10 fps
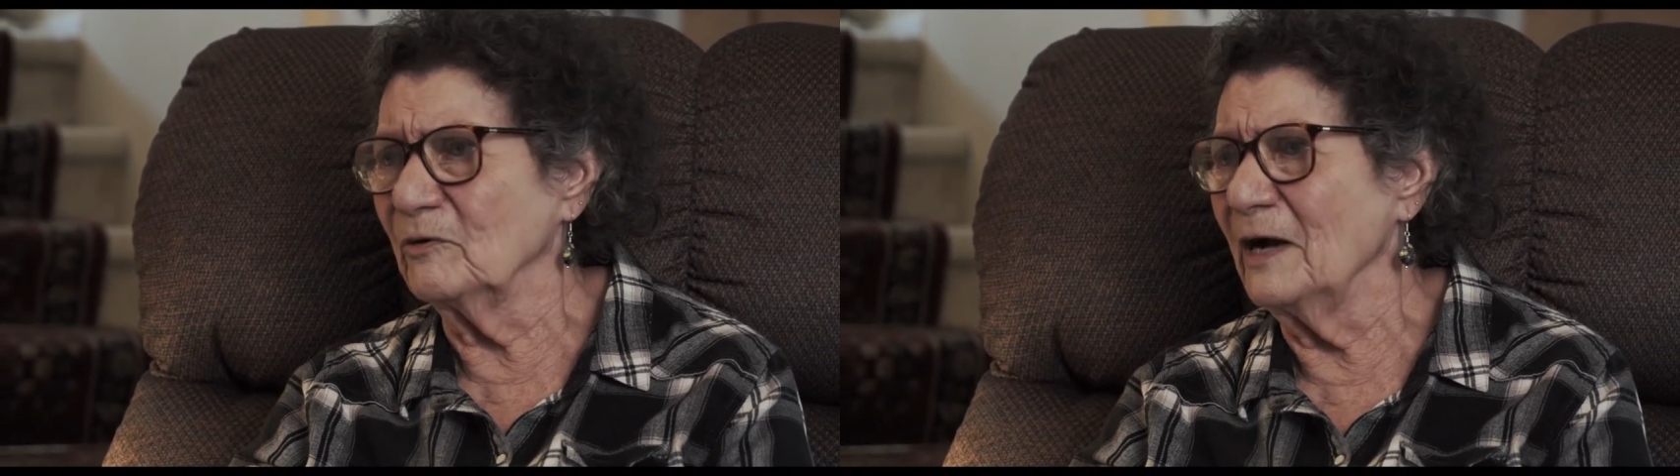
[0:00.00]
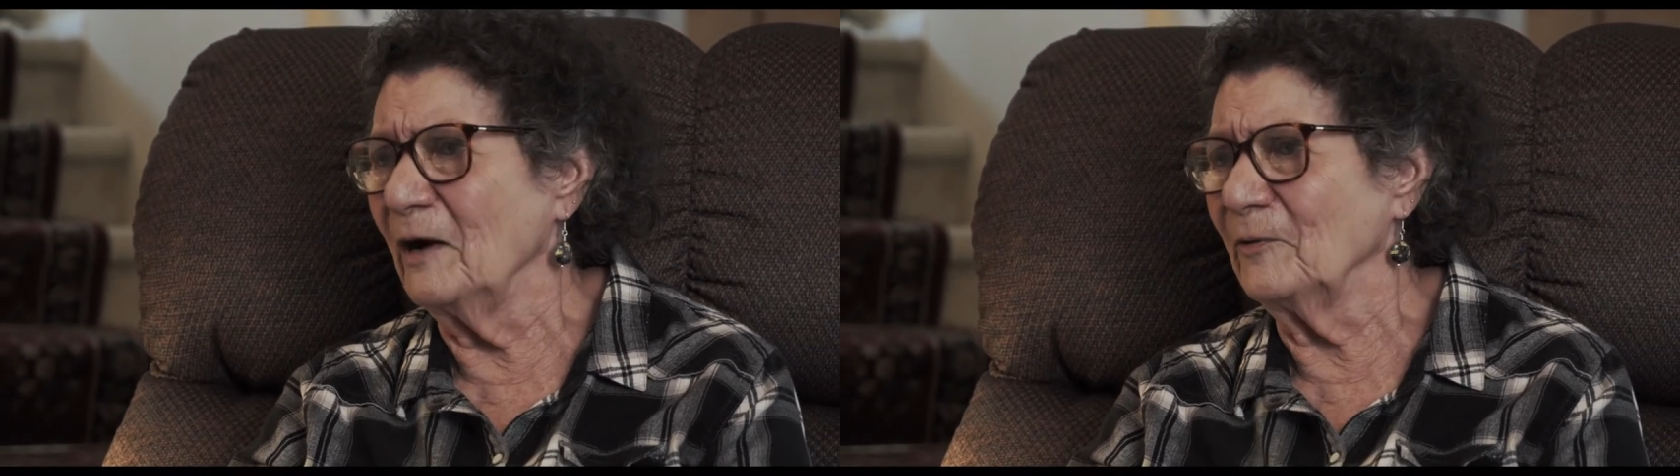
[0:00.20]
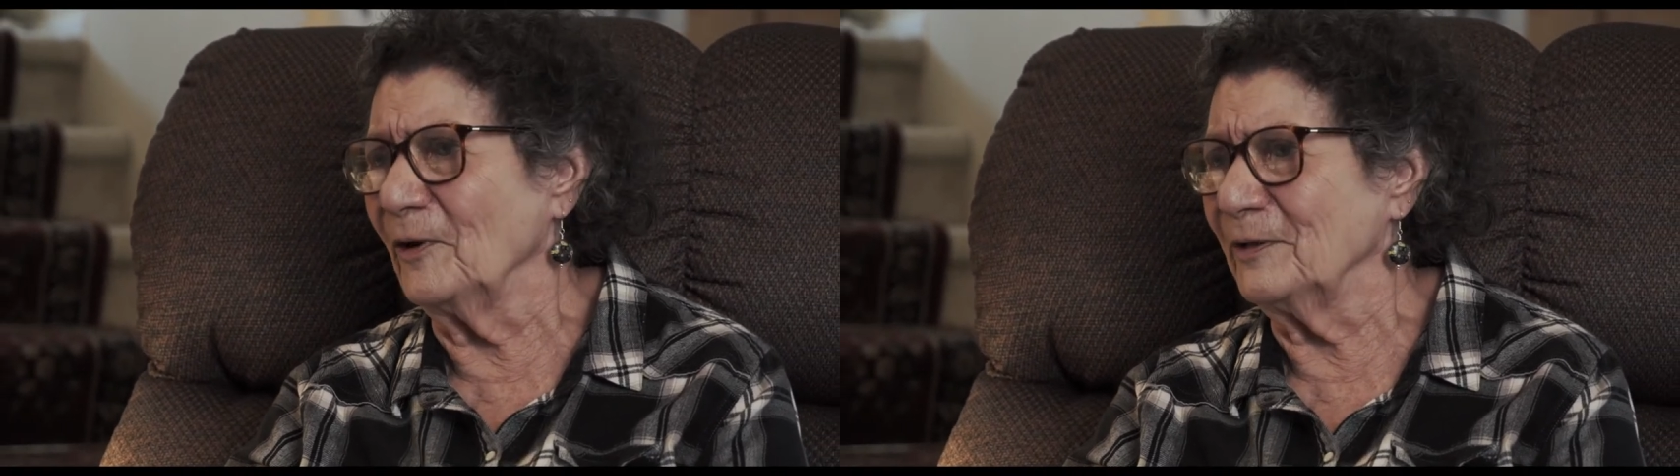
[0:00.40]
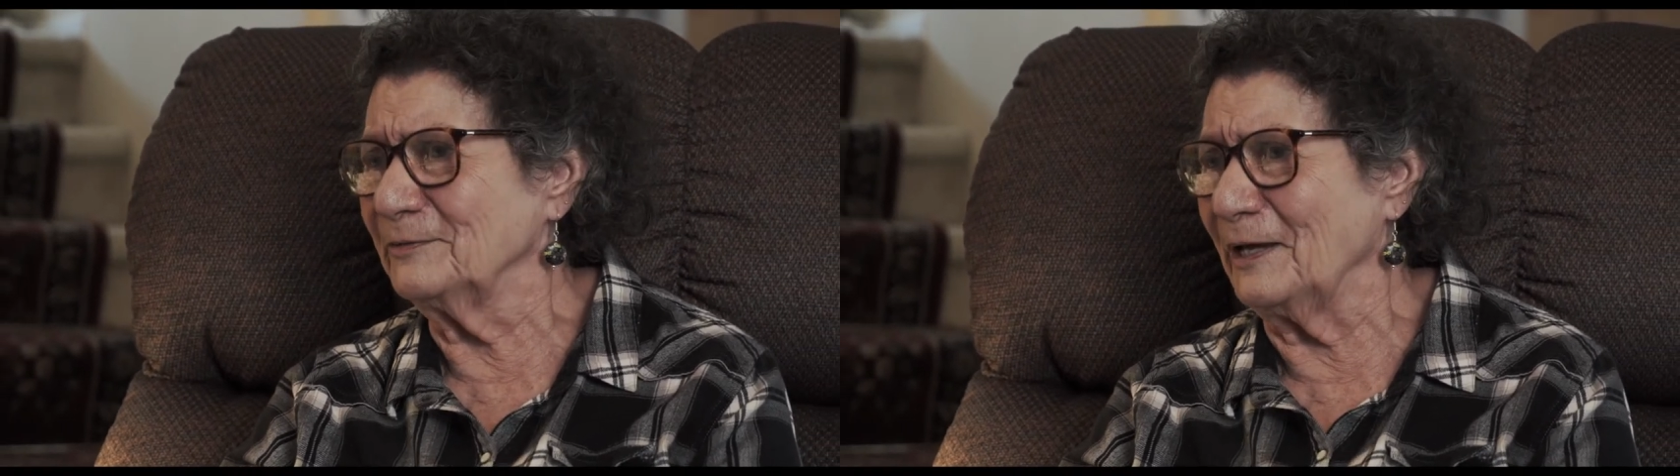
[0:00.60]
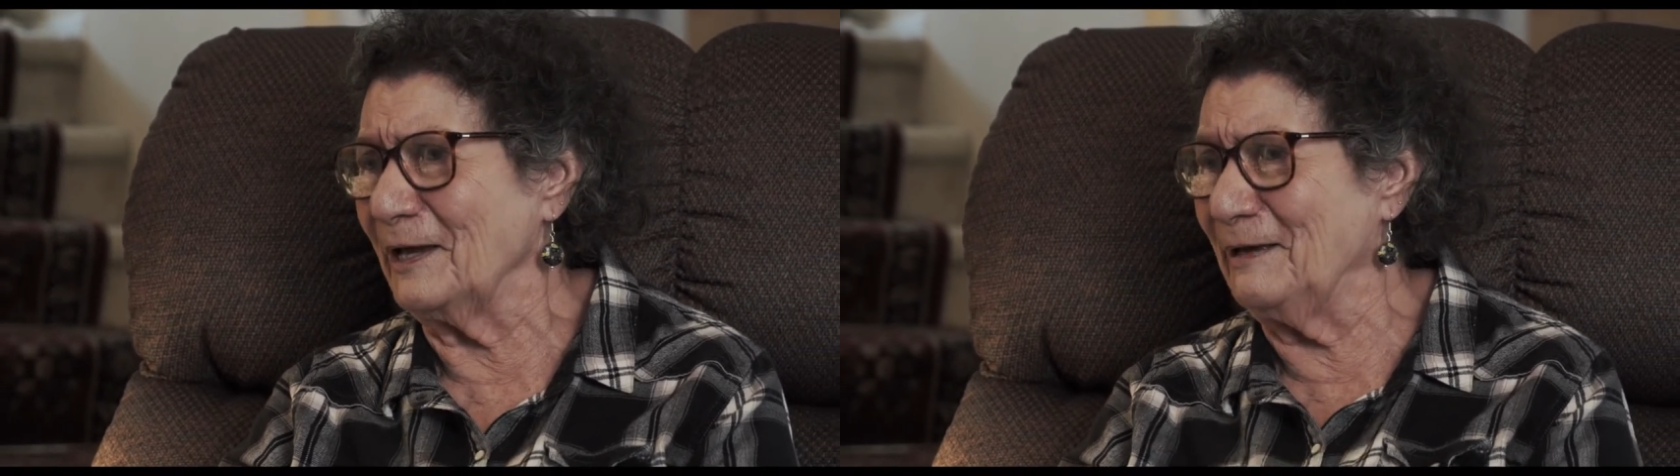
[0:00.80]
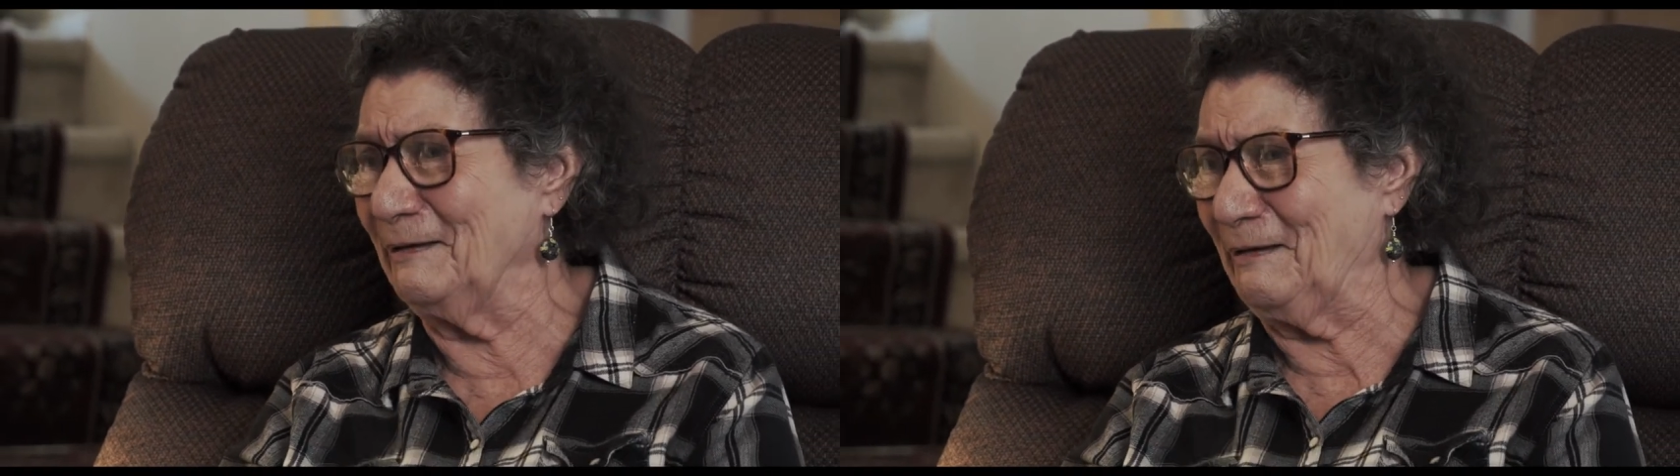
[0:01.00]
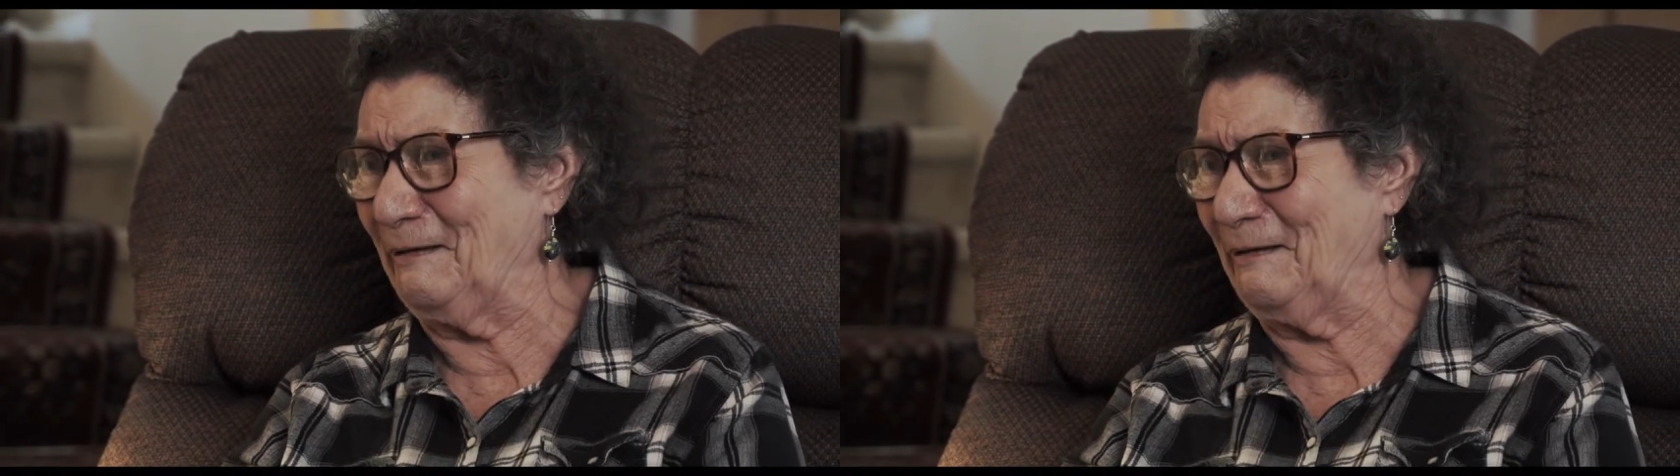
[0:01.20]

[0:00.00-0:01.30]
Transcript: around all day."